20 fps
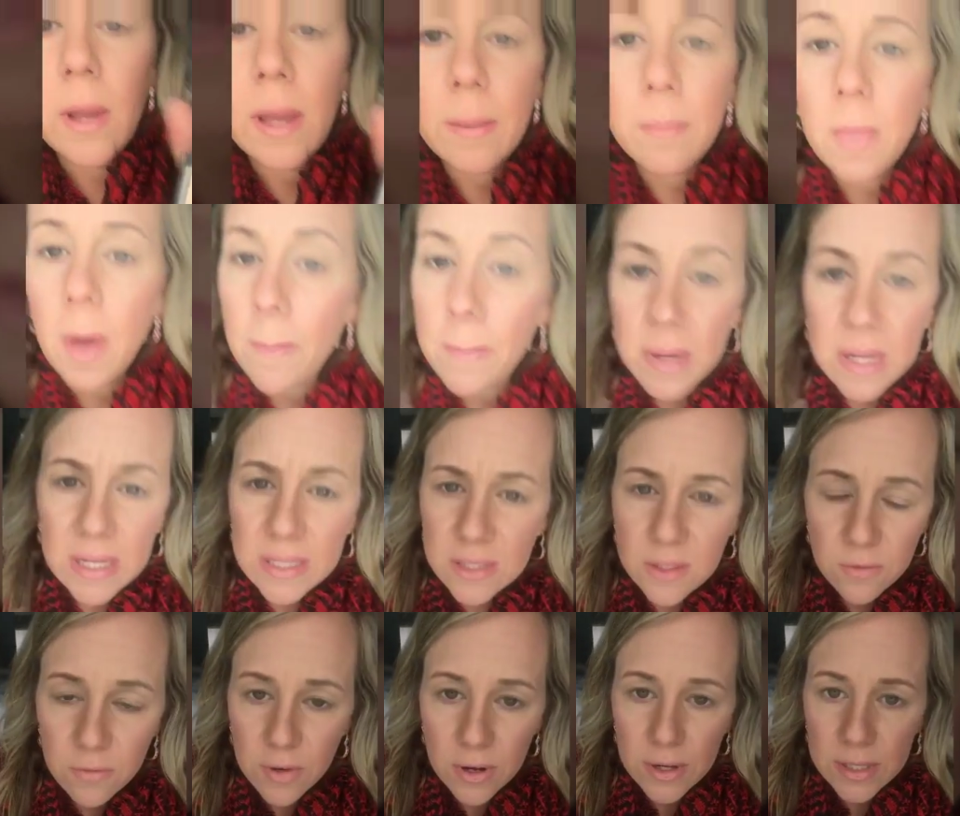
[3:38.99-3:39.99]
cream, but
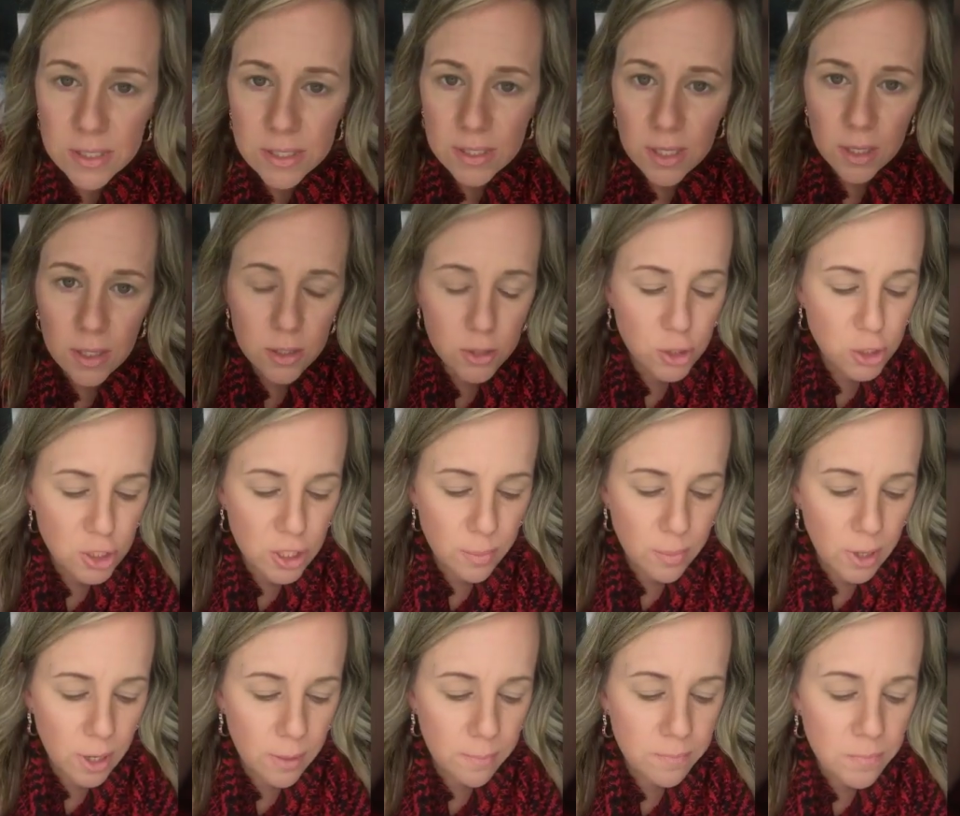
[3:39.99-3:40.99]
it's a very subtle
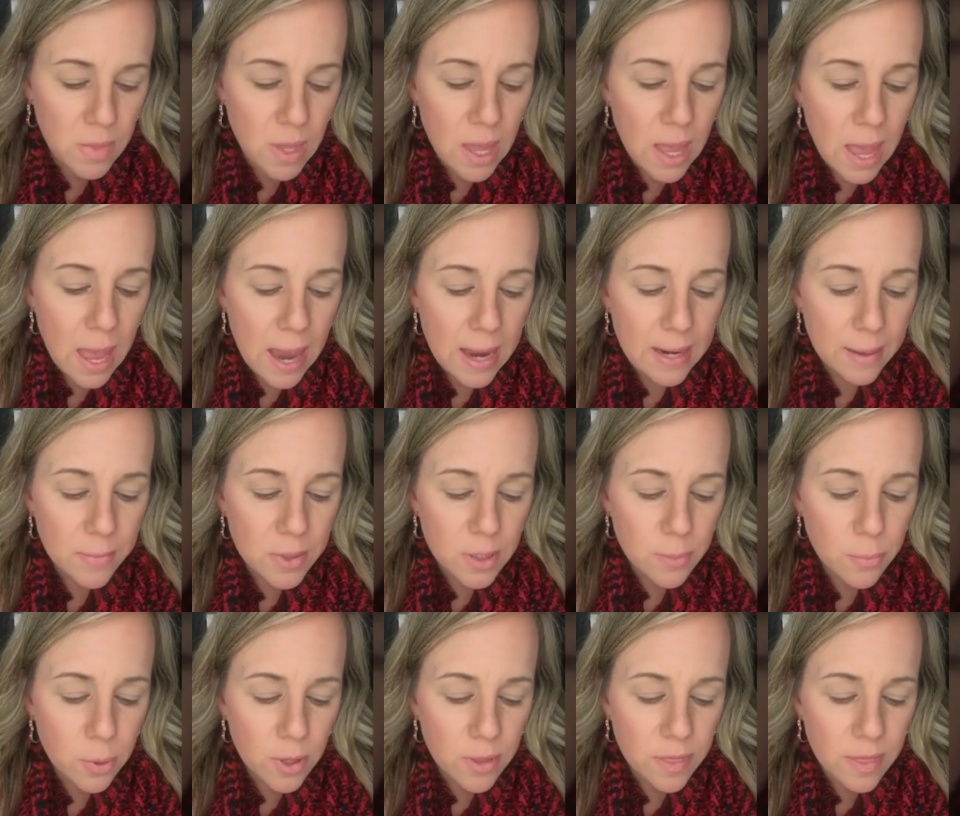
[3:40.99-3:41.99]
shimmer. And I'm
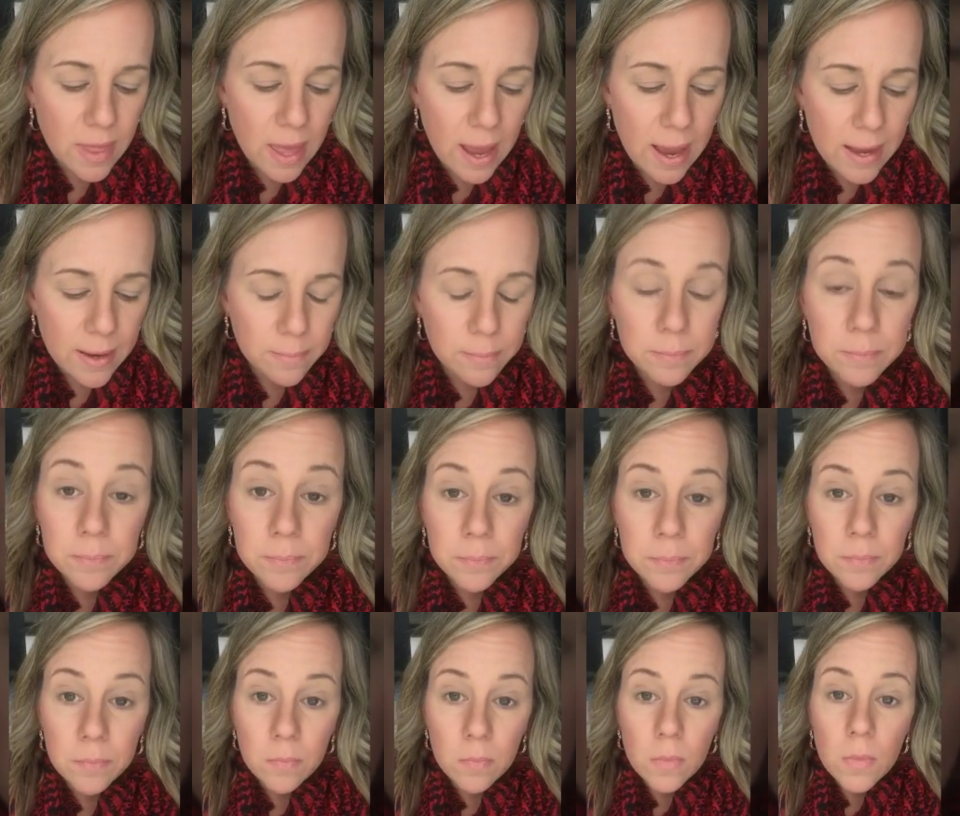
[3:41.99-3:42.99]
going to put that
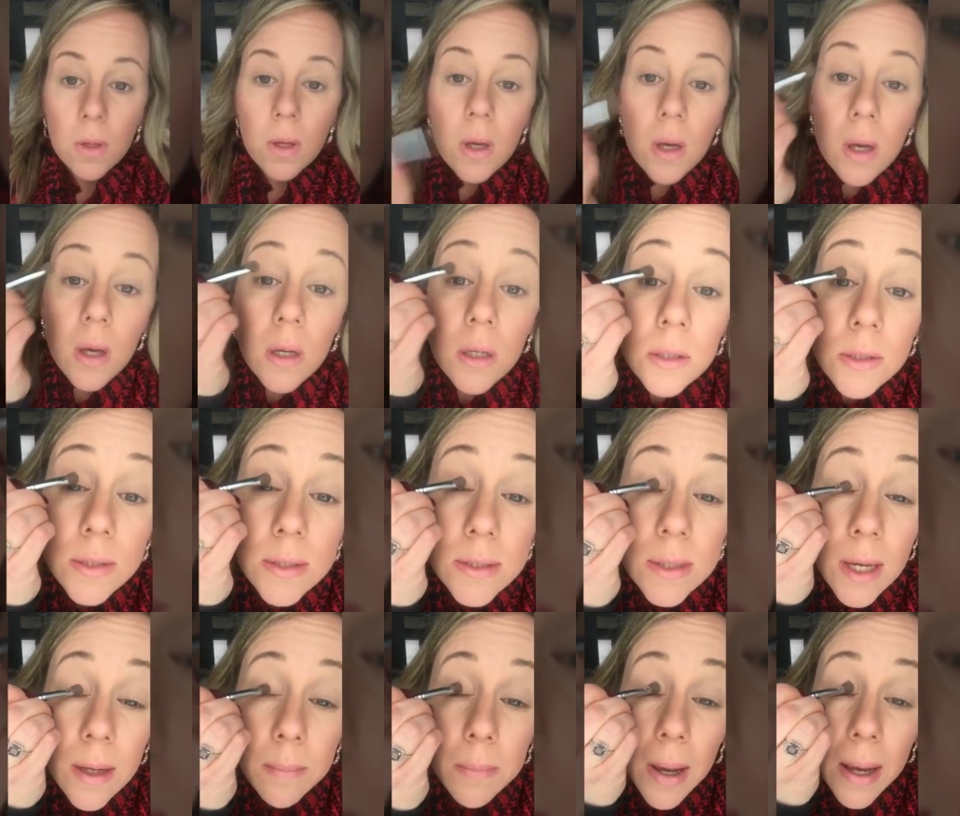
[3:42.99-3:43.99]

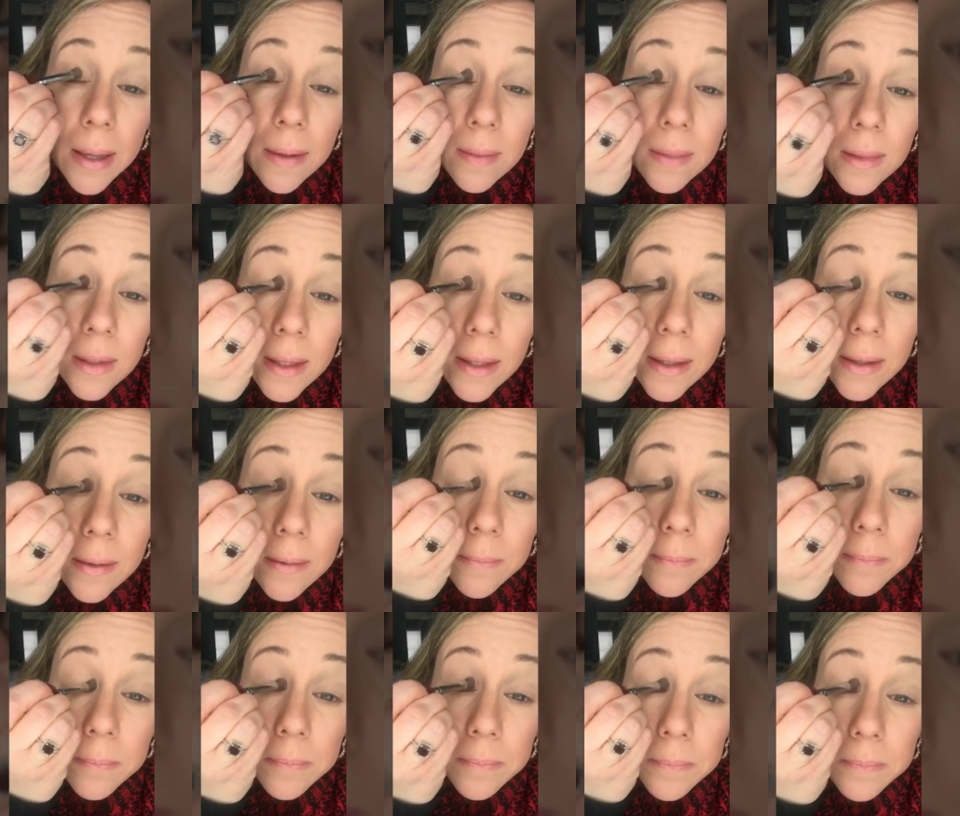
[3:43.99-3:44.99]
just on my
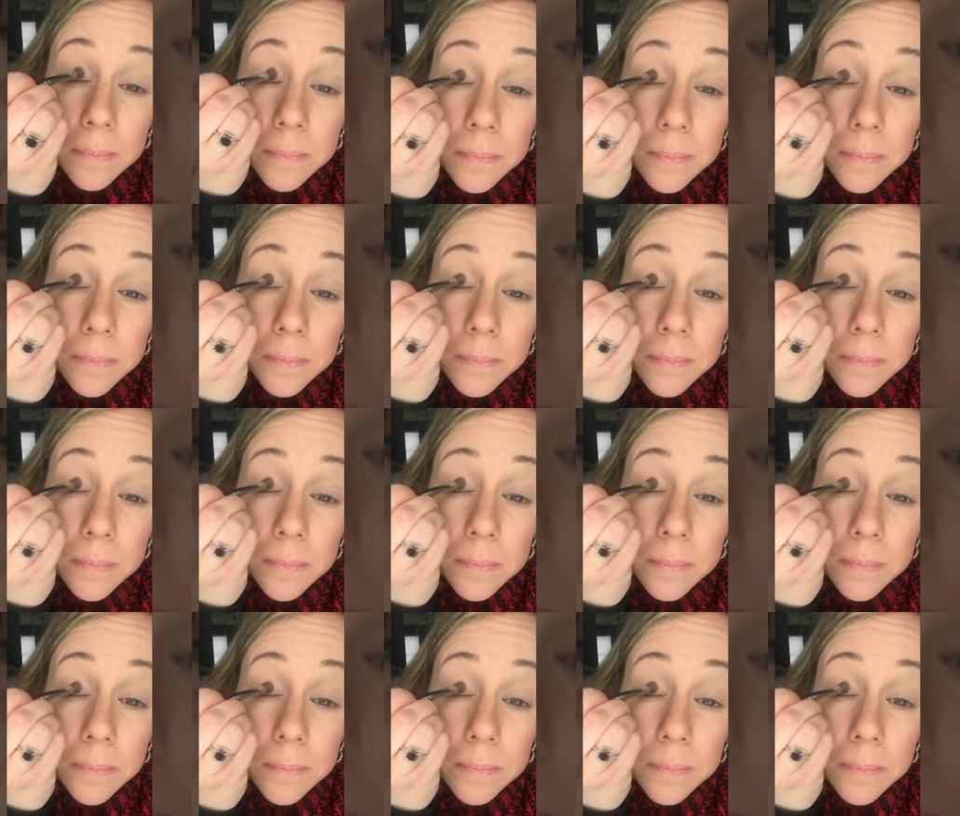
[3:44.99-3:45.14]
lid.